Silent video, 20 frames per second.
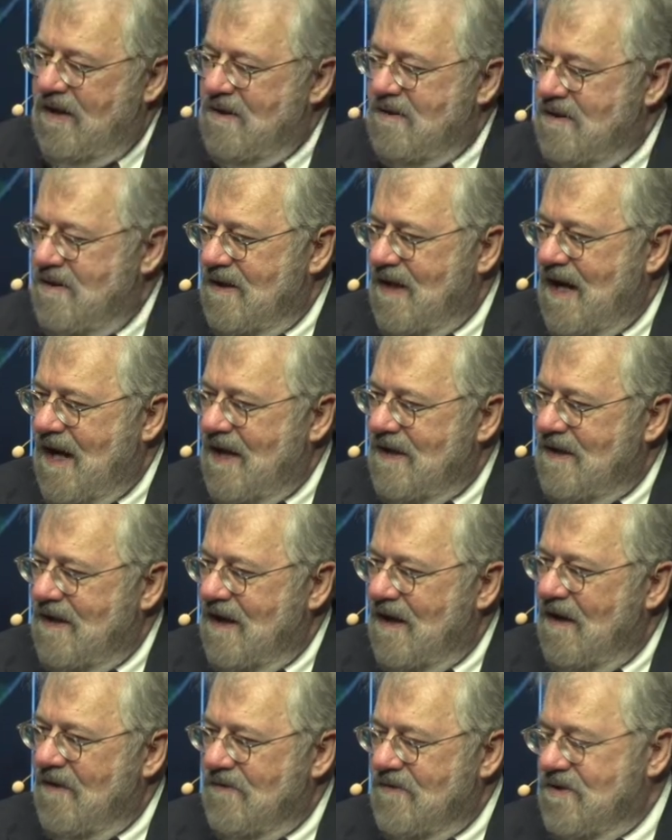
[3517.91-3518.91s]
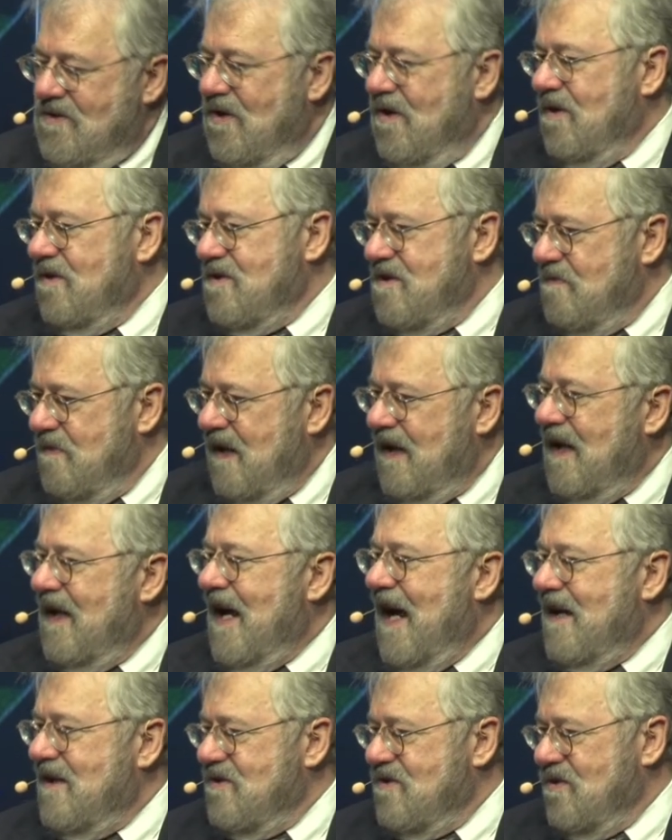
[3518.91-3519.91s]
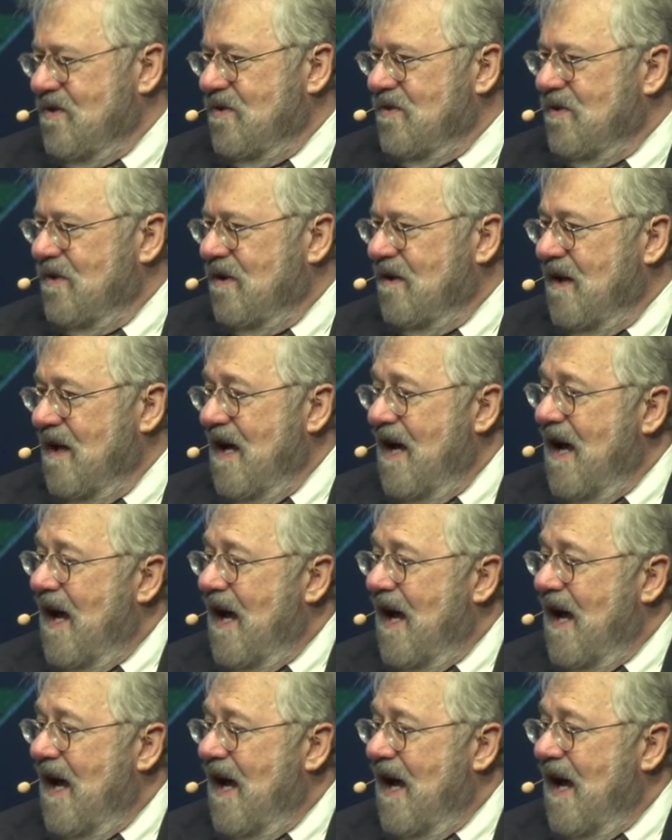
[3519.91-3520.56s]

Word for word: into the idea of talk, speaking out of school.